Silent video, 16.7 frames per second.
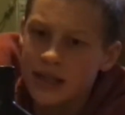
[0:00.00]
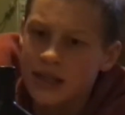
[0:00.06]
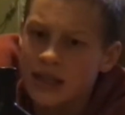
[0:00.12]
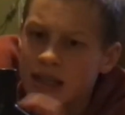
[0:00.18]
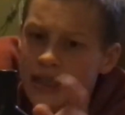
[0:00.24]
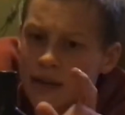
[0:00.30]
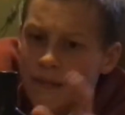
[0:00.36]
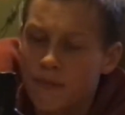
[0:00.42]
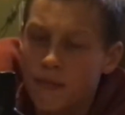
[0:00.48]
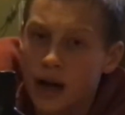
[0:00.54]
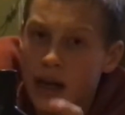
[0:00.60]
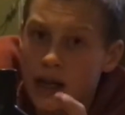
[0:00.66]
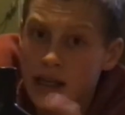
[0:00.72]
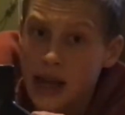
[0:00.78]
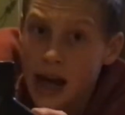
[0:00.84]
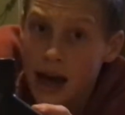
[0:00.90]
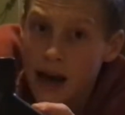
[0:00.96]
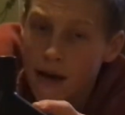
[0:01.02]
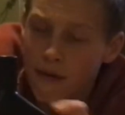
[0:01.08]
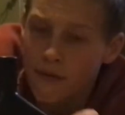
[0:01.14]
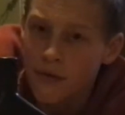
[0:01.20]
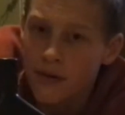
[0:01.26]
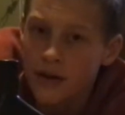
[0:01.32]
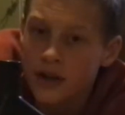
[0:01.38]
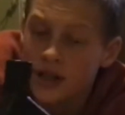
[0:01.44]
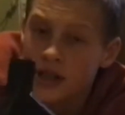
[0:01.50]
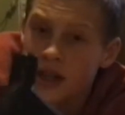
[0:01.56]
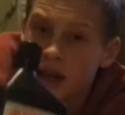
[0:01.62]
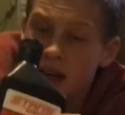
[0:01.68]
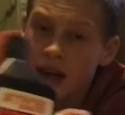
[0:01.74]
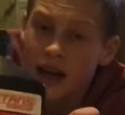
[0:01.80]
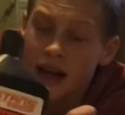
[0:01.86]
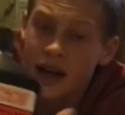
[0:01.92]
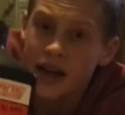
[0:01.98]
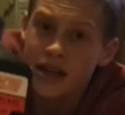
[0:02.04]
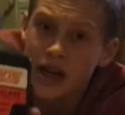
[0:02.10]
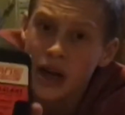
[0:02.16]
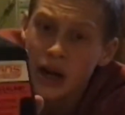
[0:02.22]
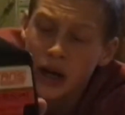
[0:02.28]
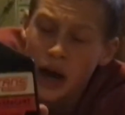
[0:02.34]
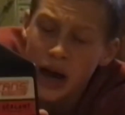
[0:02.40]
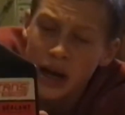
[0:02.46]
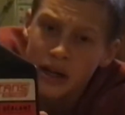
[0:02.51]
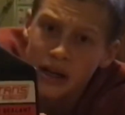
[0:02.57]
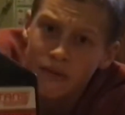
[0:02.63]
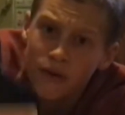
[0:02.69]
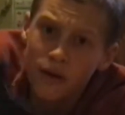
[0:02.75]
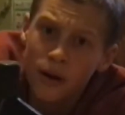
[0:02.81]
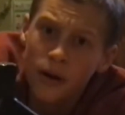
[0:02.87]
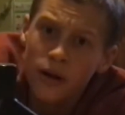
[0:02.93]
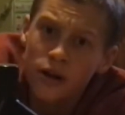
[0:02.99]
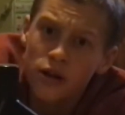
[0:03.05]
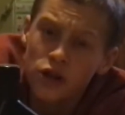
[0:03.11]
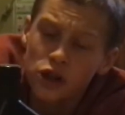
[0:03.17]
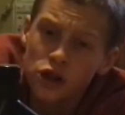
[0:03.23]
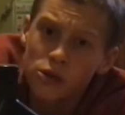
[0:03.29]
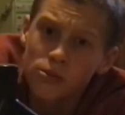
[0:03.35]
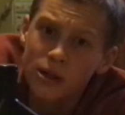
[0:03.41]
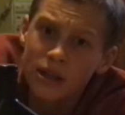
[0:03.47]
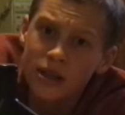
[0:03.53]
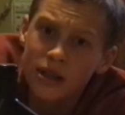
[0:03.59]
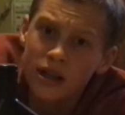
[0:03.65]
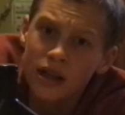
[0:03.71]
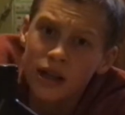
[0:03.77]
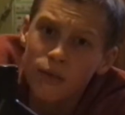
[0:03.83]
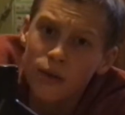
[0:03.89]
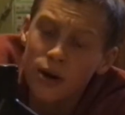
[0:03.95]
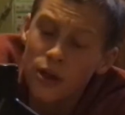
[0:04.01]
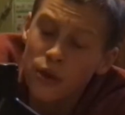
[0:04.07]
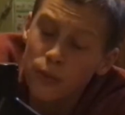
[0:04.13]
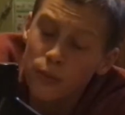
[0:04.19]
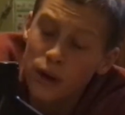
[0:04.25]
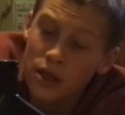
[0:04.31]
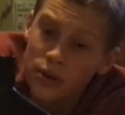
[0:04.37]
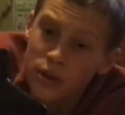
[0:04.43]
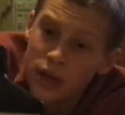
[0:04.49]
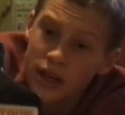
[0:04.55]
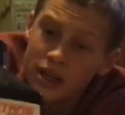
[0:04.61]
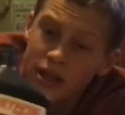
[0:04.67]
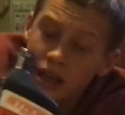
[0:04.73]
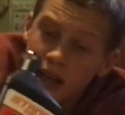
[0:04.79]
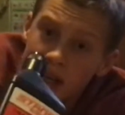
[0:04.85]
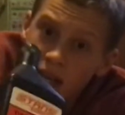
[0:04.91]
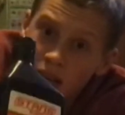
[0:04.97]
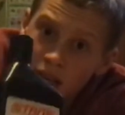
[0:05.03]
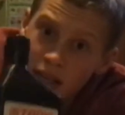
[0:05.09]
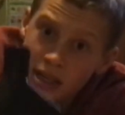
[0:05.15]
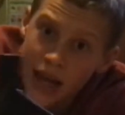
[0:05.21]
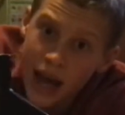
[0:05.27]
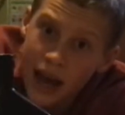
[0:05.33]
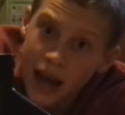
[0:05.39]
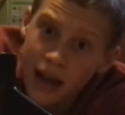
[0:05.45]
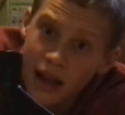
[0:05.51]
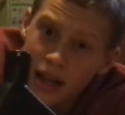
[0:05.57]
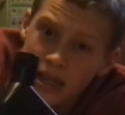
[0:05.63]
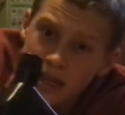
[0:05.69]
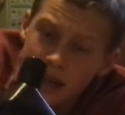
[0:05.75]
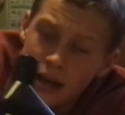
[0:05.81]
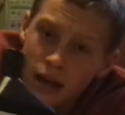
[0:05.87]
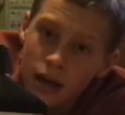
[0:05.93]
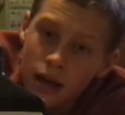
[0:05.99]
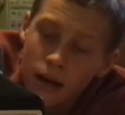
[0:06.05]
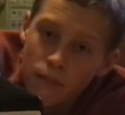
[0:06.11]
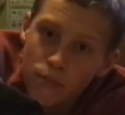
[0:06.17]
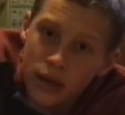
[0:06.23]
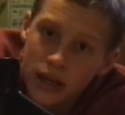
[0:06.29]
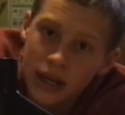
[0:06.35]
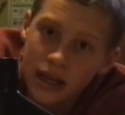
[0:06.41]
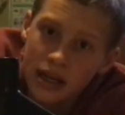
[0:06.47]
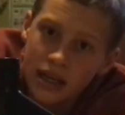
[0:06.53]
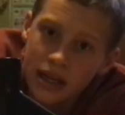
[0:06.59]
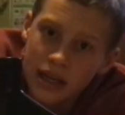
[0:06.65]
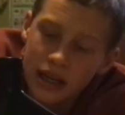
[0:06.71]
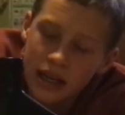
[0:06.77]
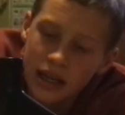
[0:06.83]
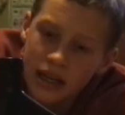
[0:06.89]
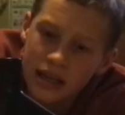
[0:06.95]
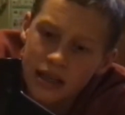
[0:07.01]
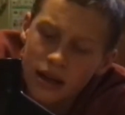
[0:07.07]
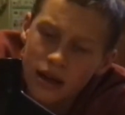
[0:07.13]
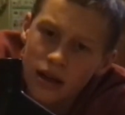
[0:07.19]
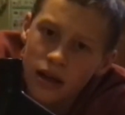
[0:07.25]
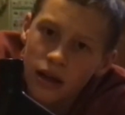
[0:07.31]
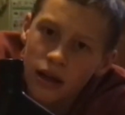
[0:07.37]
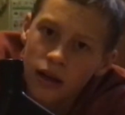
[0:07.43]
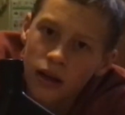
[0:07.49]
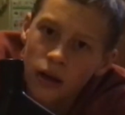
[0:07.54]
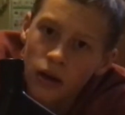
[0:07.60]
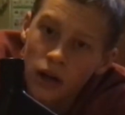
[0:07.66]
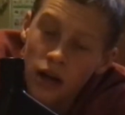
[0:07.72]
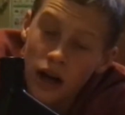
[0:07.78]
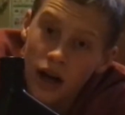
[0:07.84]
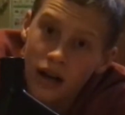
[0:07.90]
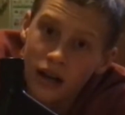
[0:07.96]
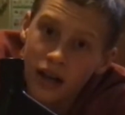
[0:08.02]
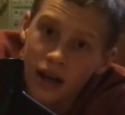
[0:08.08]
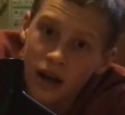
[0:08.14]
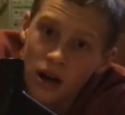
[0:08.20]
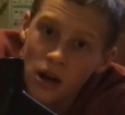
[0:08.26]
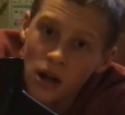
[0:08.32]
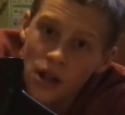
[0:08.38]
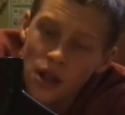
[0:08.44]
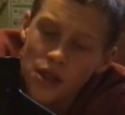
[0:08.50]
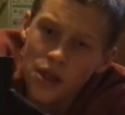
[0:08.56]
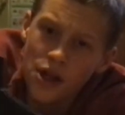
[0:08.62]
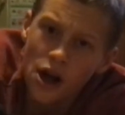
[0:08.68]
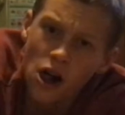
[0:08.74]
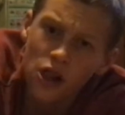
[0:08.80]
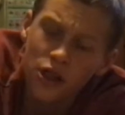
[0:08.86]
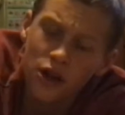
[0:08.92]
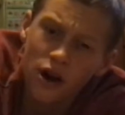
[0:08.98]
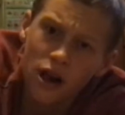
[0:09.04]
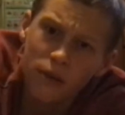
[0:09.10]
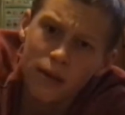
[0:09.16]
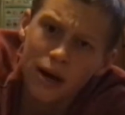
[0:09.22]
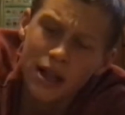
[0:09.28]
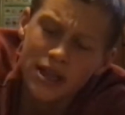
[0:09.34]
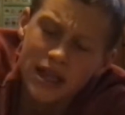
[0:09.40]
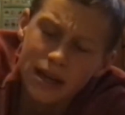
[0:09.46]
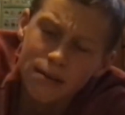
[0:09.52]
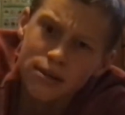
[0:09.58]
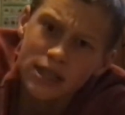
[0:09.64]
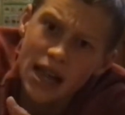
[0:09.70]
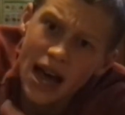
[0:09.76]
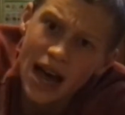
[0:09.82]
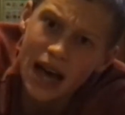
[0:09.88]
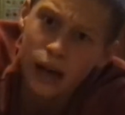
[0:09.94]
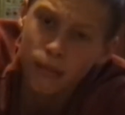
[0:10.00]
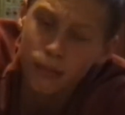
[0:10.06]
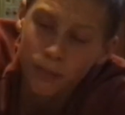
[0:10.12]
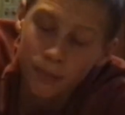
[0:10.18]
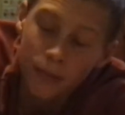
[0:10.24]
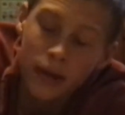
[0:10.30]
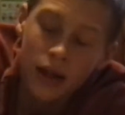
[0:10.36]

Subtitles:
This is a must-have. Just get any kind of tubeless sealant, whether that's Stan's, PT's, Continental. They're all about the same slime.